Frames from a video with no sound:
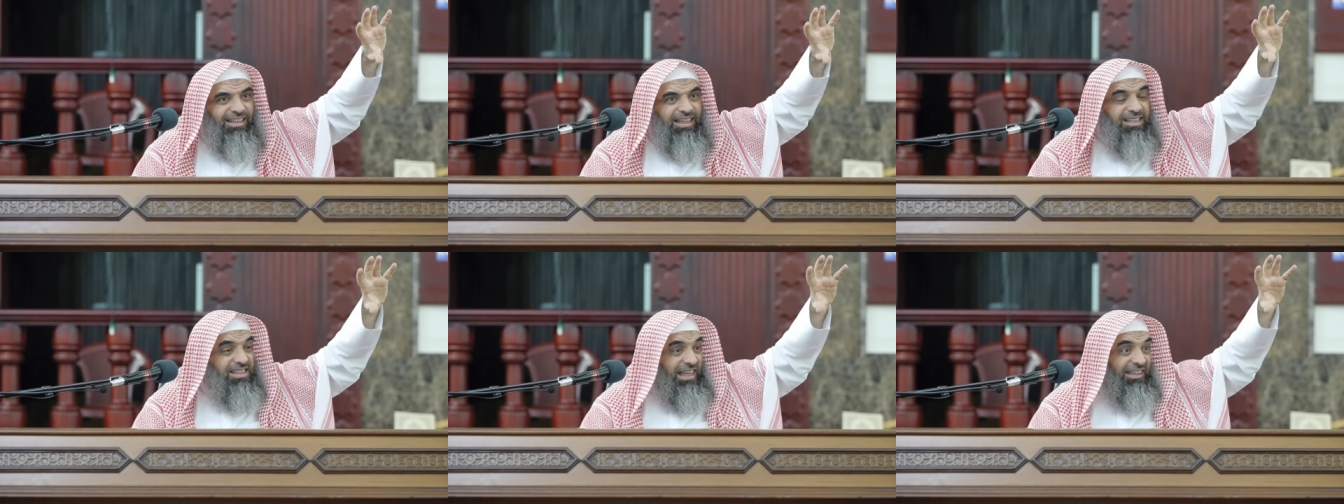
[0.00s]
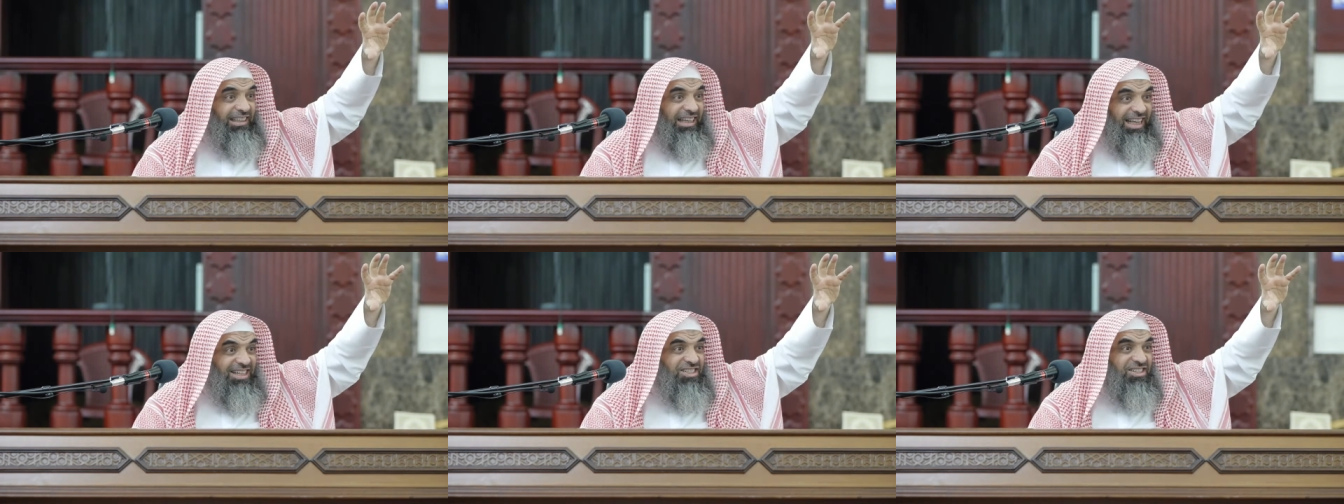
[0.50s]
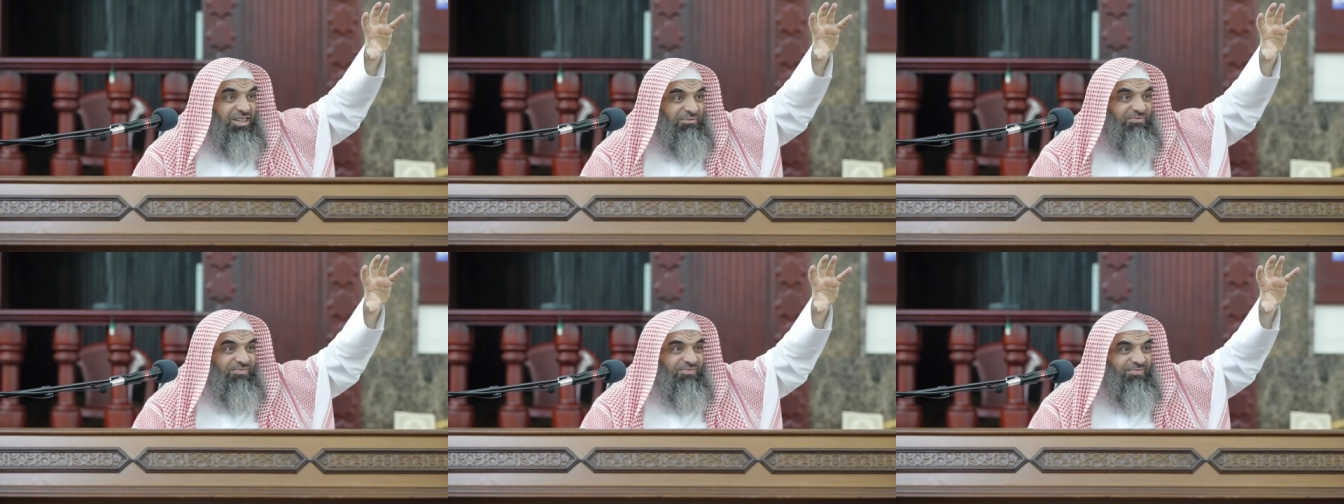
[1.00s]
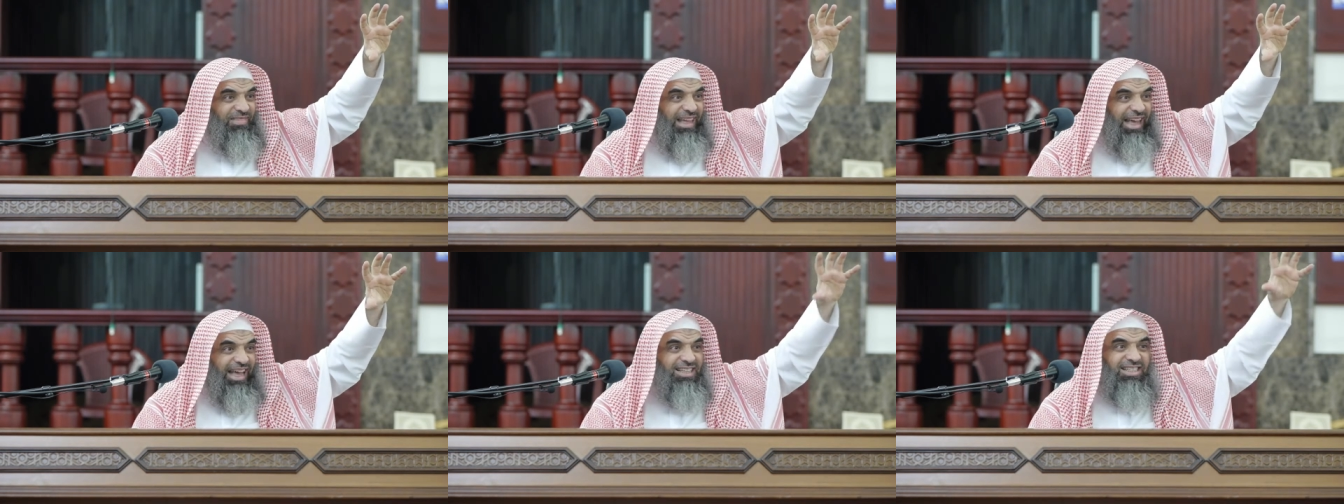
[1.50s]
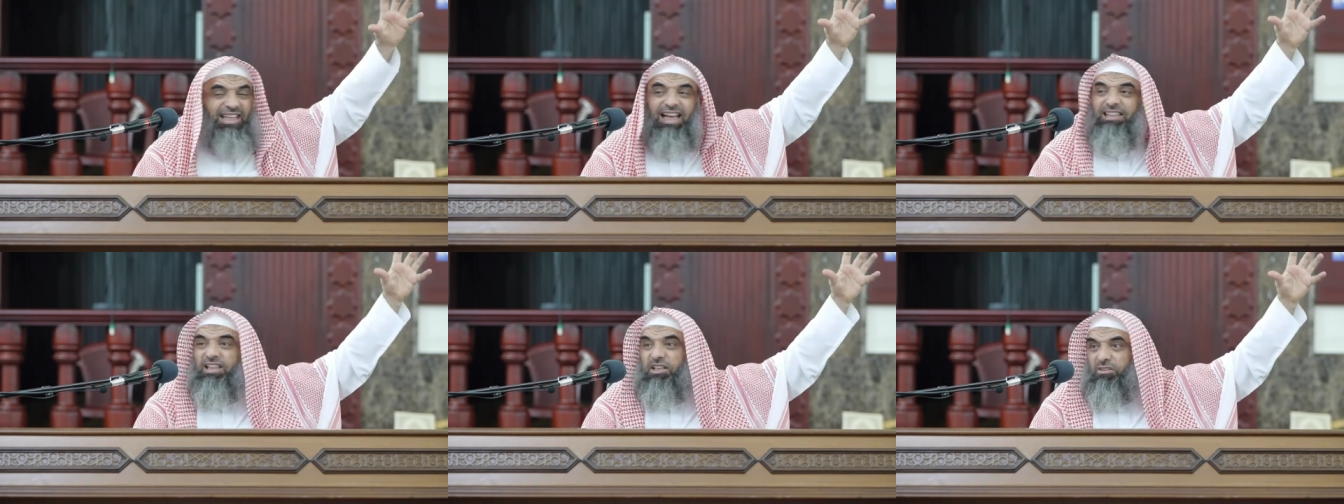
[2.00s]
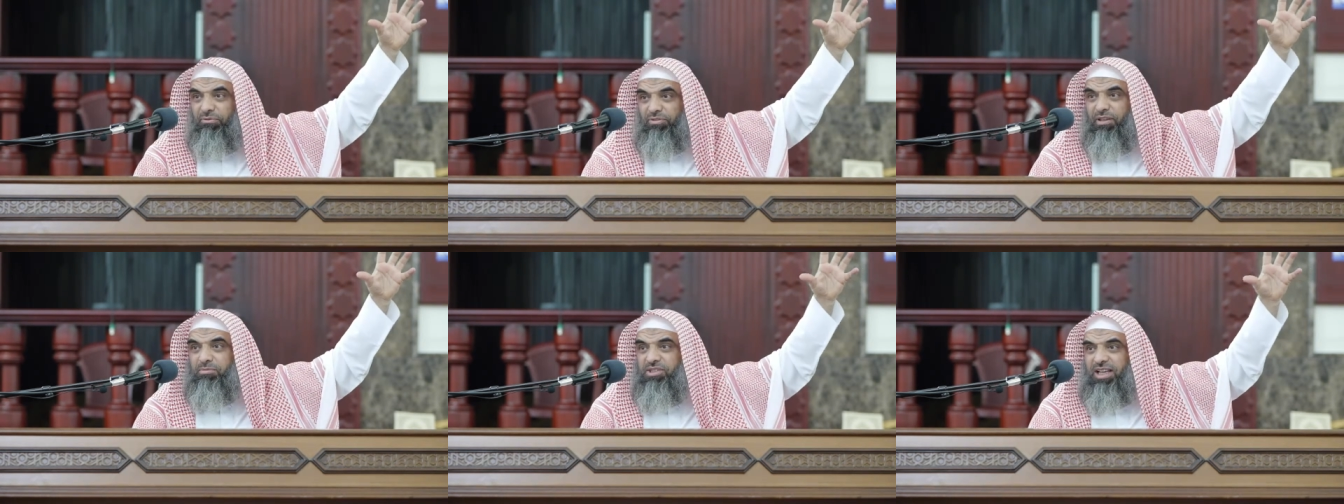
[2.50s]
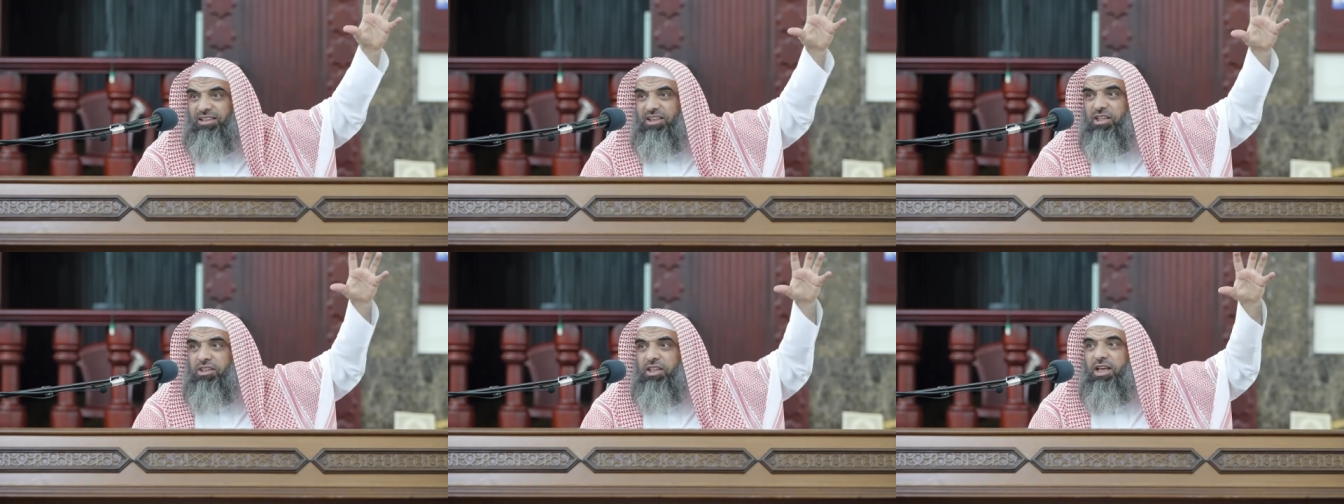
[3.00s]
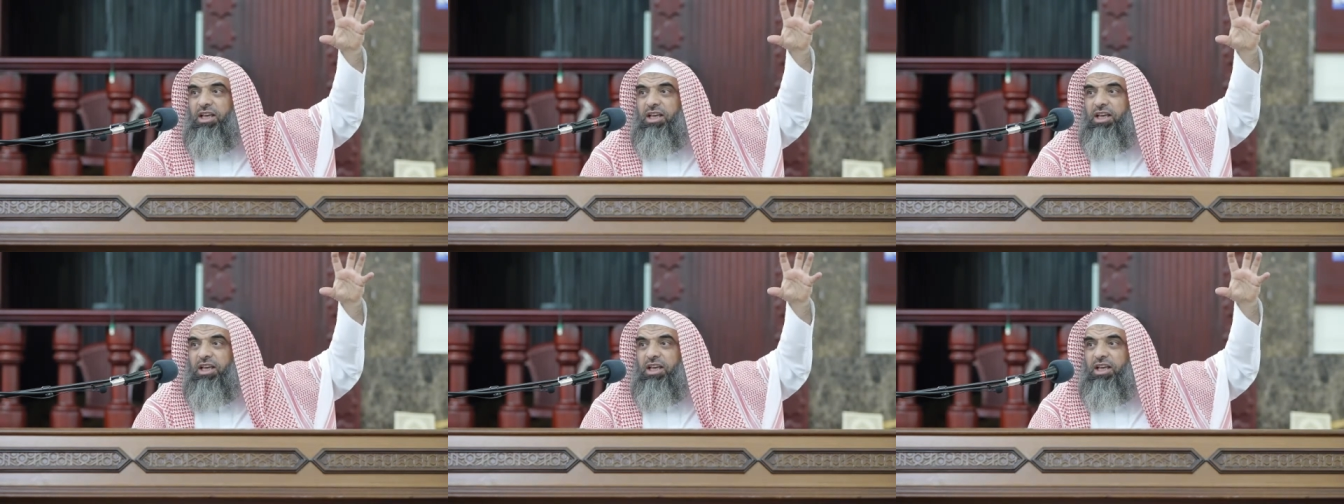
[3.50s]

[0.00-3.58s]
it's held against him, as the hadith, the famous hadith,